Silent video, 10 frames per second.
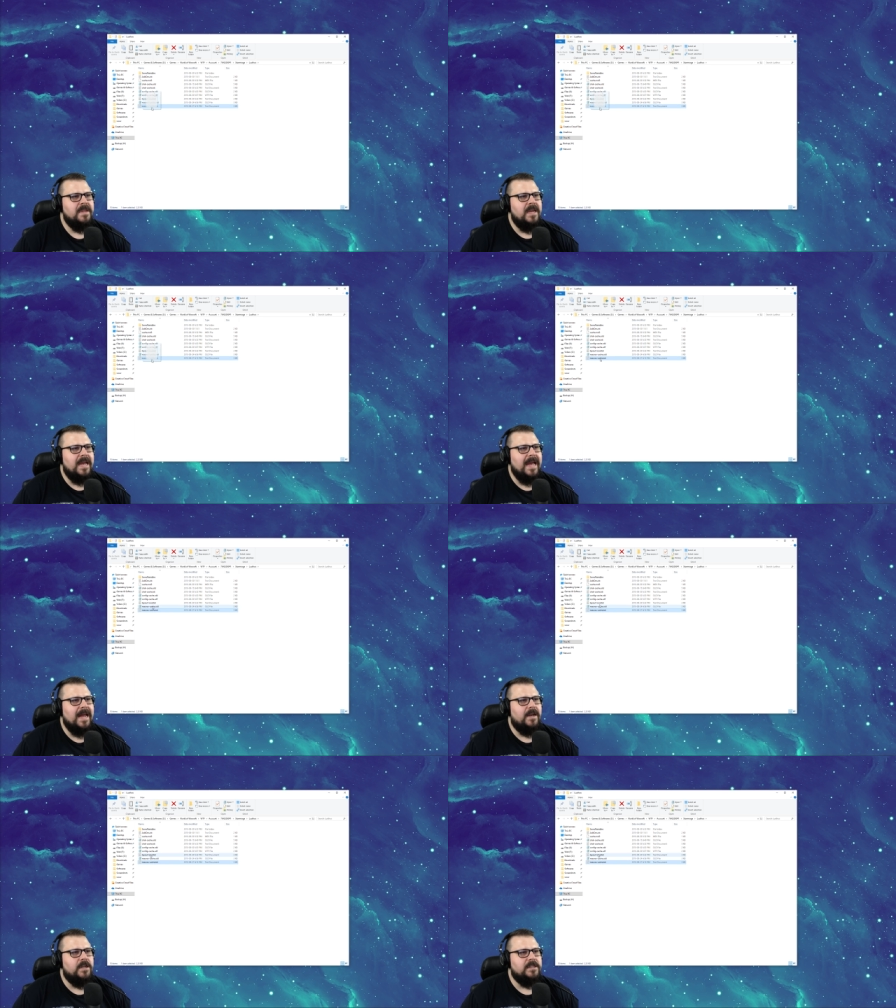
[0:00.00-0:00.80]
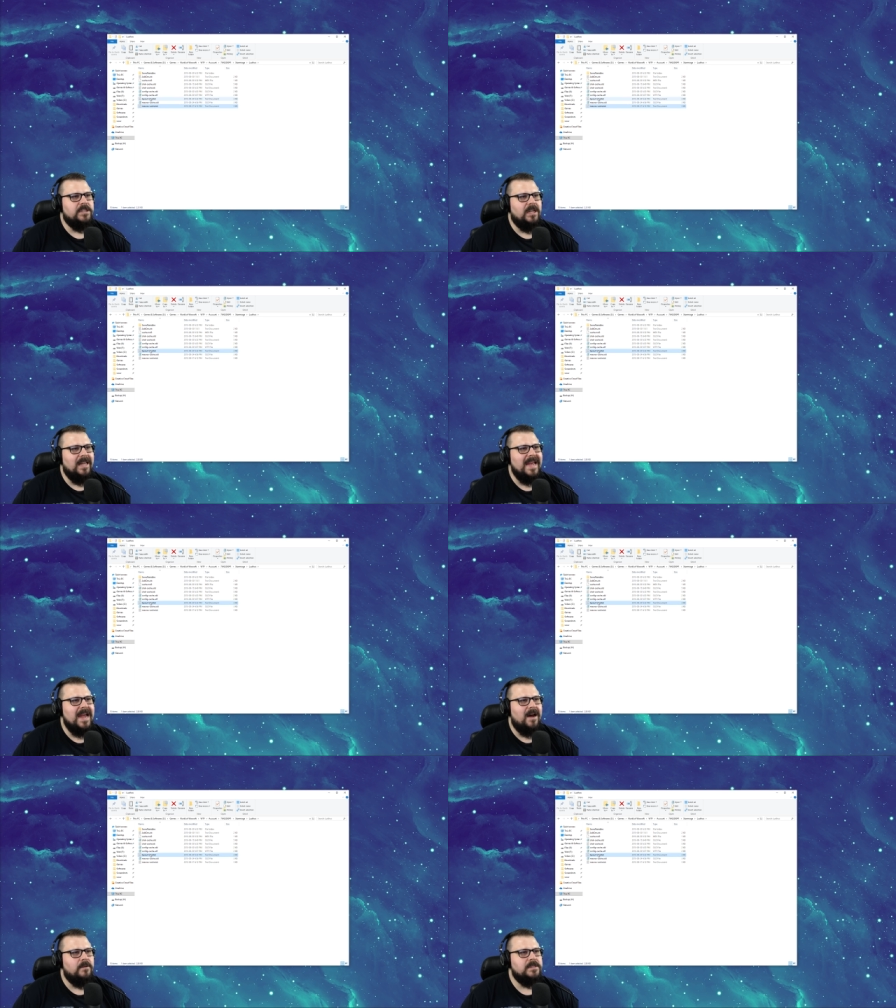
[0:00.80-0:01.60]
And the
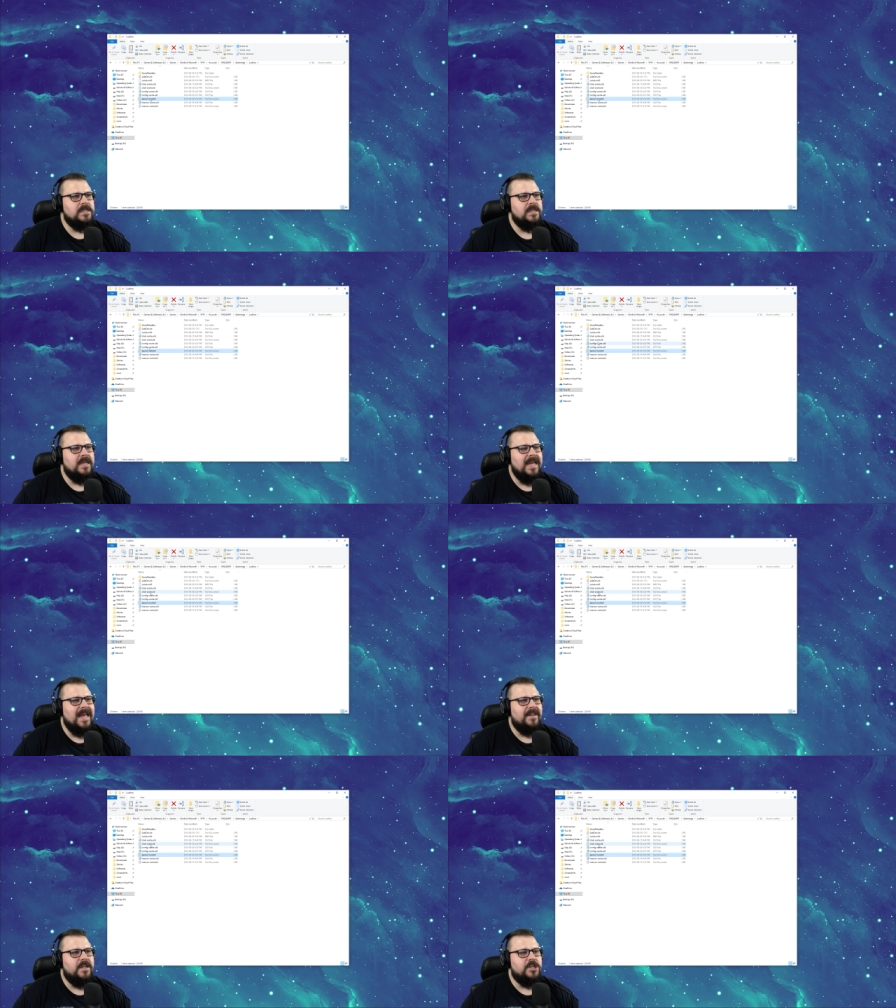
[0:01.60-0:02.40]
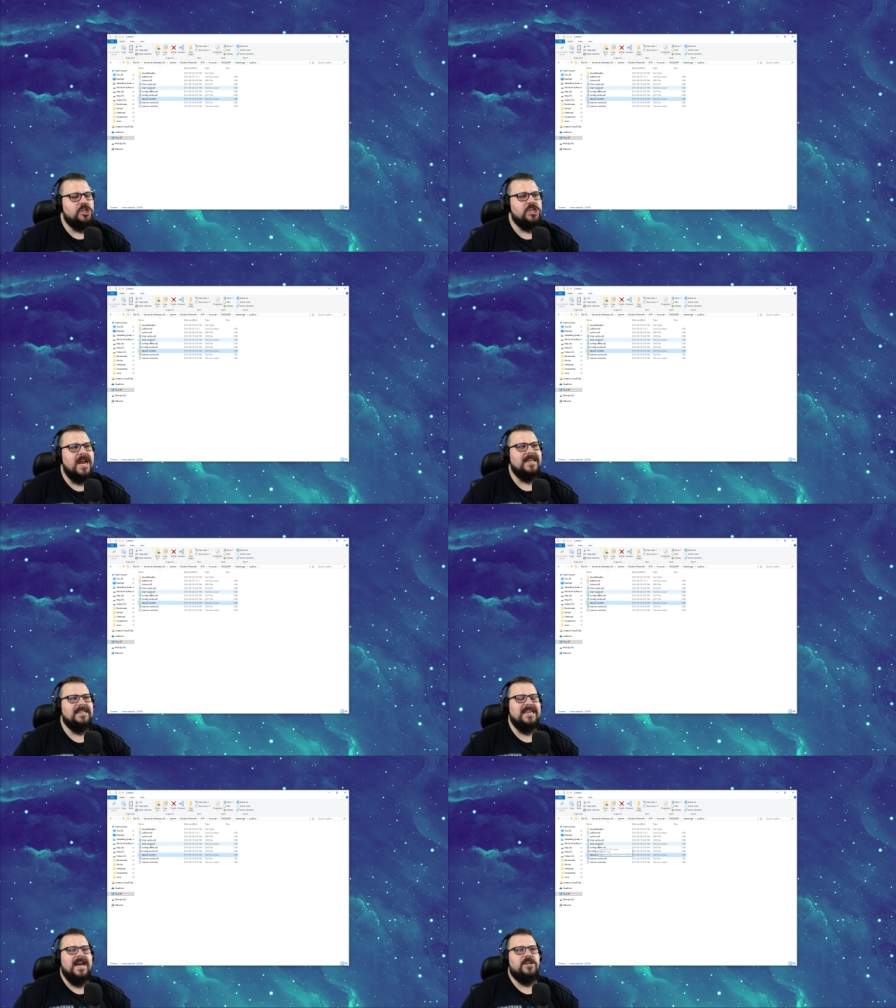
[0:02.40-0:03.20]
layout and the chat
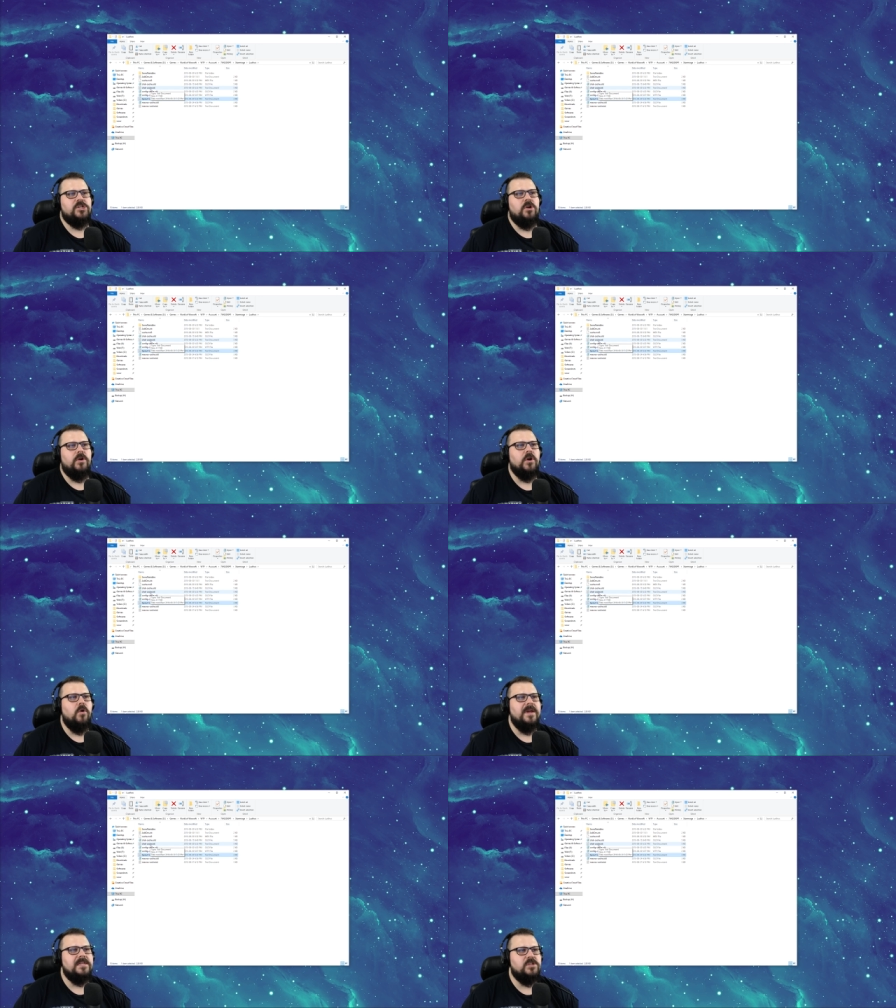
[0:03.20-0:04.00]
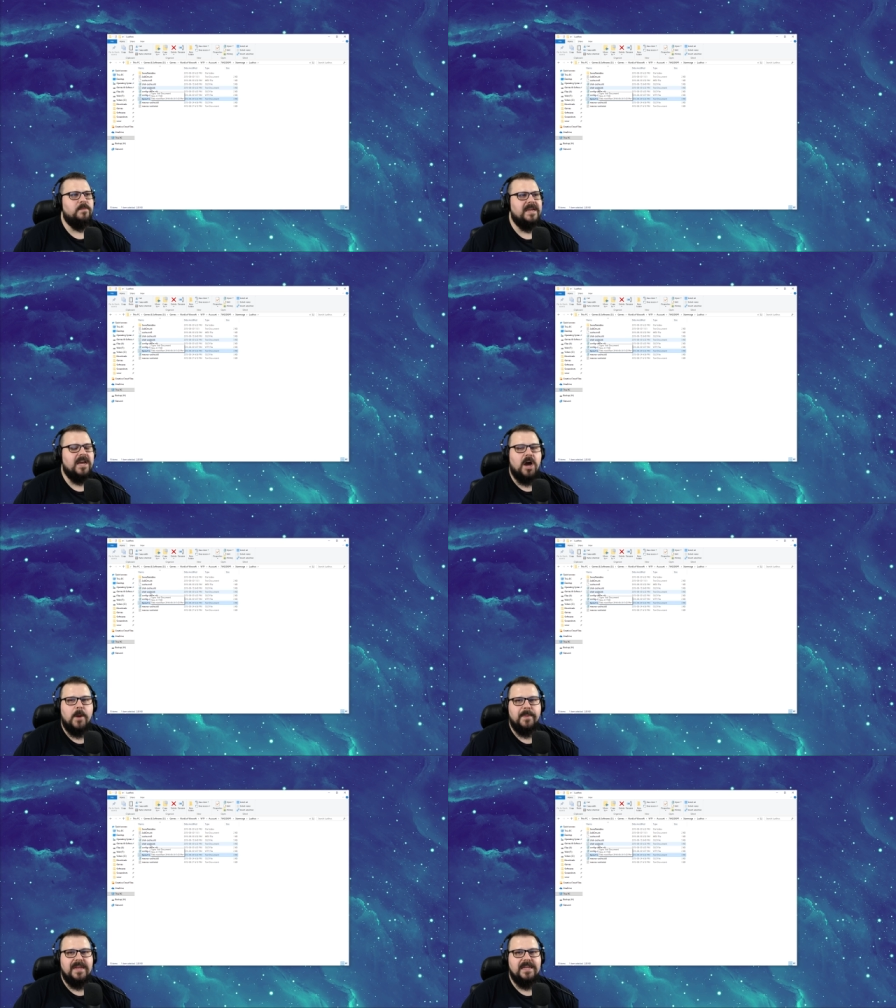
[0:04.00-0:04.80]
cache are going to be
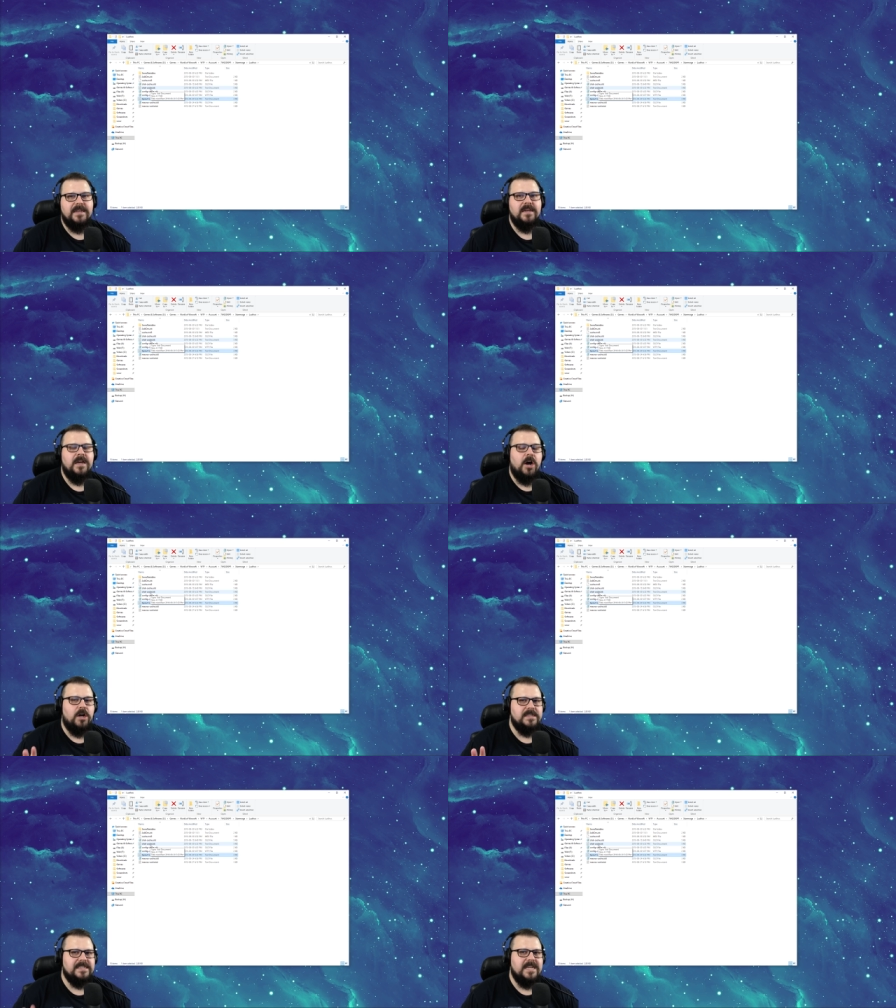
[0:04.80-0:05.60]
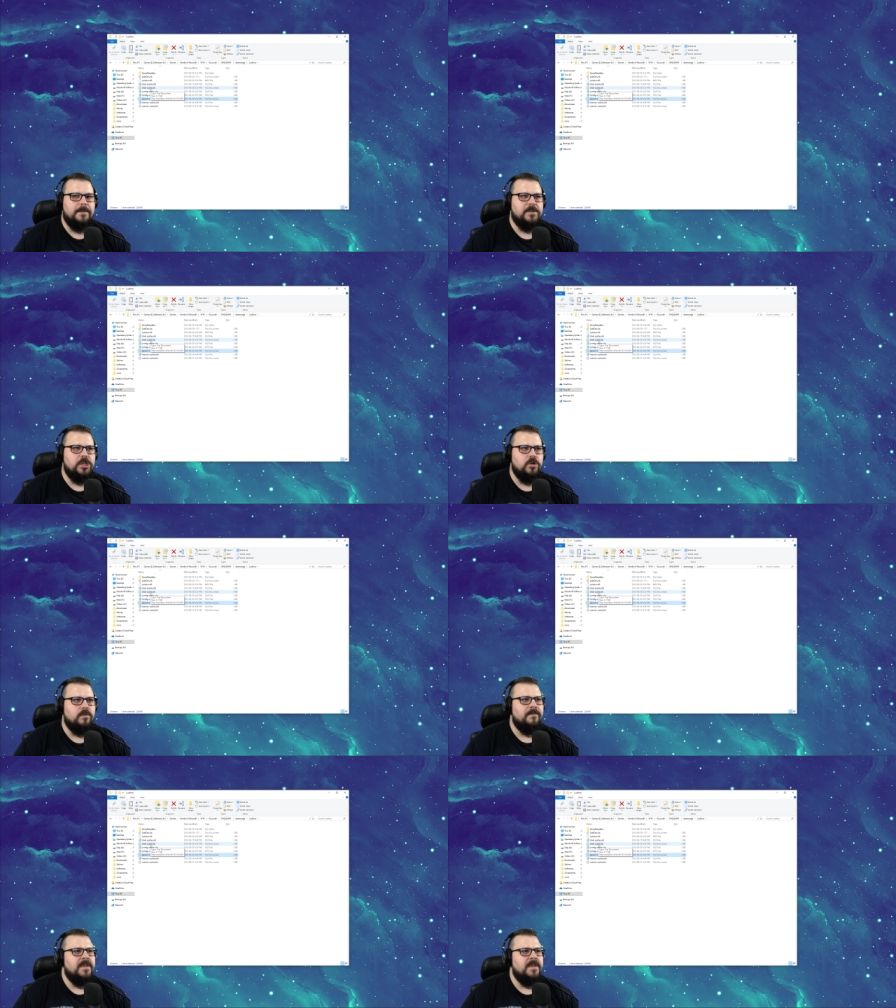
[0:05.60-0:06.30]
copied on step two,